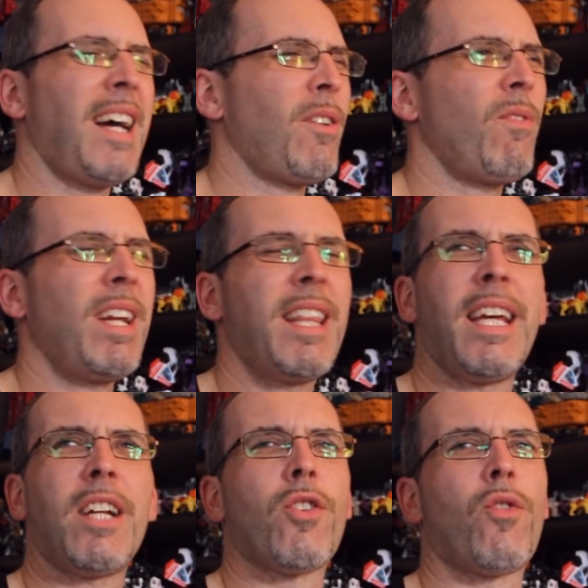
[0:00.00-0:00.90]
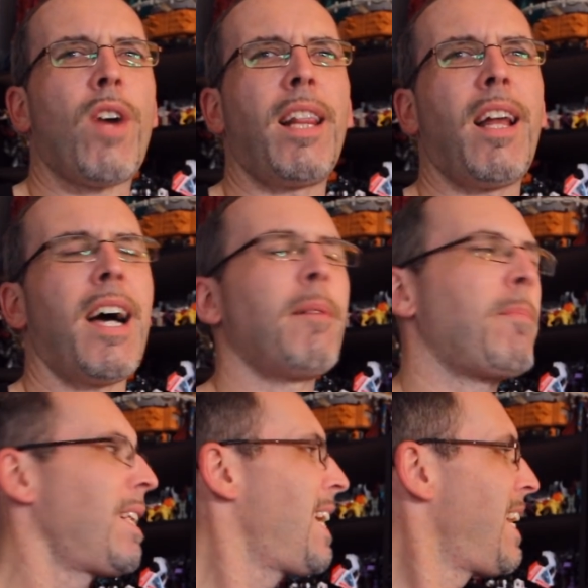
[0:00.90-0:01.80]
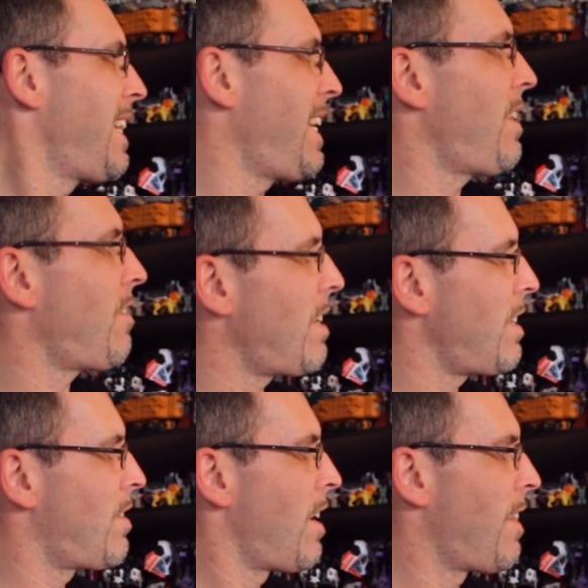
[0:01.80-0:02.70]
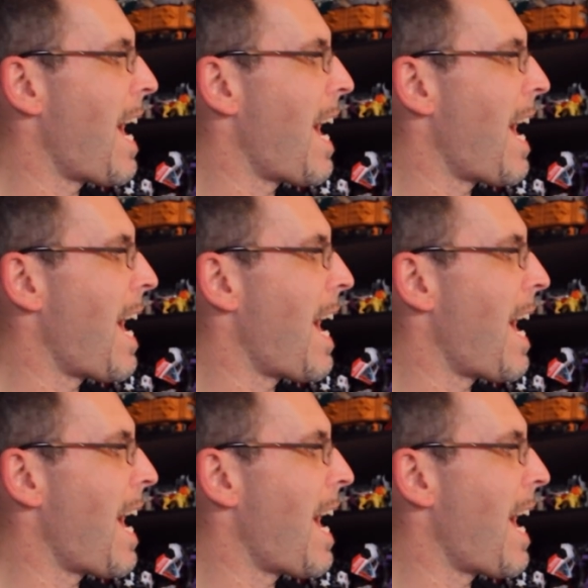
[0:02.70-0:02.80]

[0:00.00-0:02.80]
I don't really think it's a great line, but neither is